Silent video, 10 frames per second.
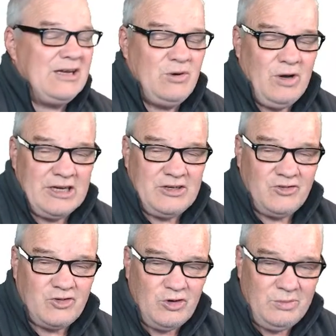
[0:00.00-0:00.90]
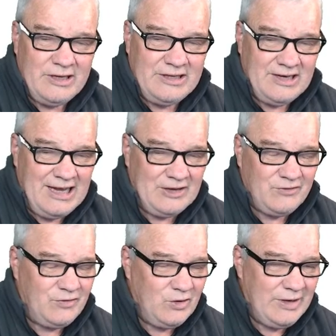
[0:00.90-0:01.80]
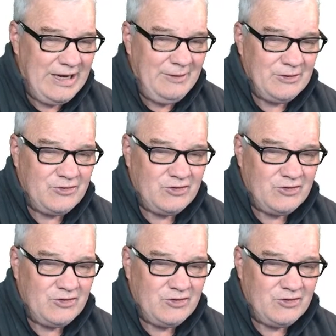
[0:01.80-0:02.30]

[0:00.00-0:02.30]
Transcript: quite considerably the last few hours.